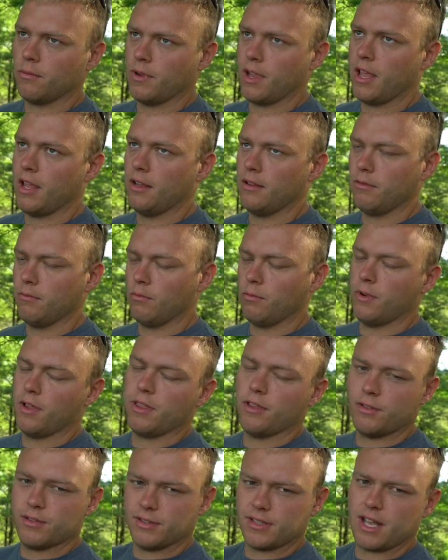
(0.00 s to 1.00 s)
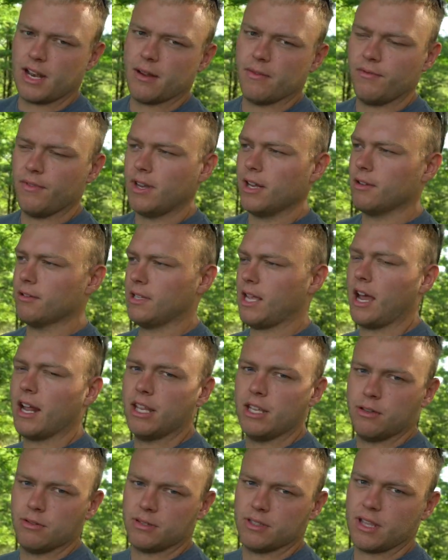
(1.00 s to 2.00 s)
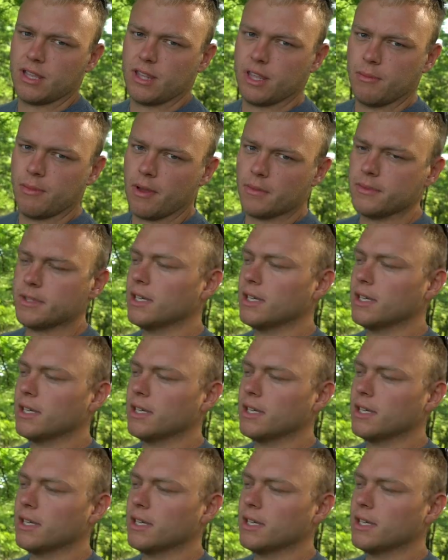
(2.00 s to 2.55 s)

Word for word: in with your setup videos how do you set them up